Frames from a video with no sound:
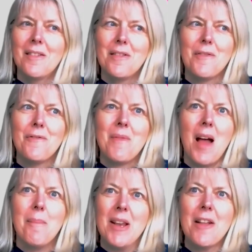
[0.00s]
I
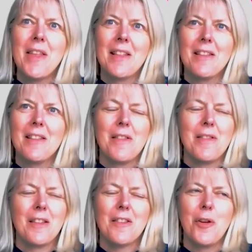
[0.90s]
think there's so
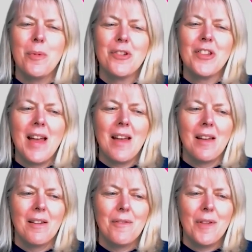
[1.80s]
much there,
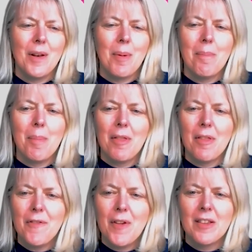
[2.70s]
Philippa, but the first
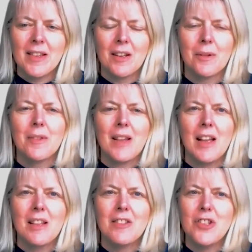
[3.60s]
thing I would say is you're
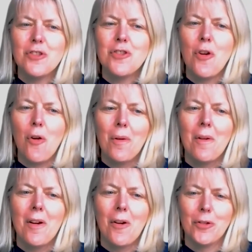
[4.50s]
not on
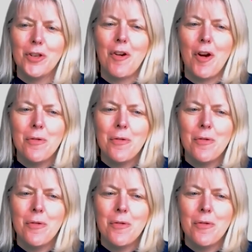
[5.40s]
your own.